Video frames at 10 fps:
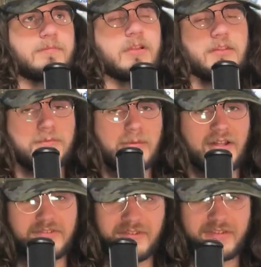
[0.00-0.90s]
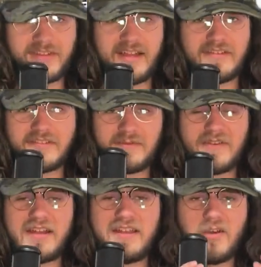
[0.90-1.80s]
plus monster designs to
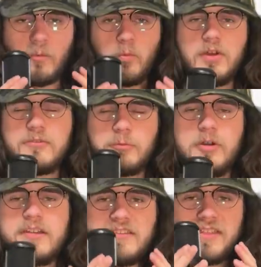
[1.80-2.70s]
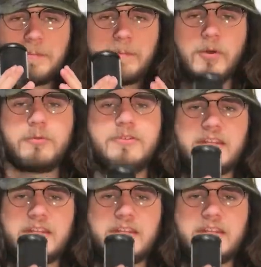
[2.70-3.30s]
find out which one is the most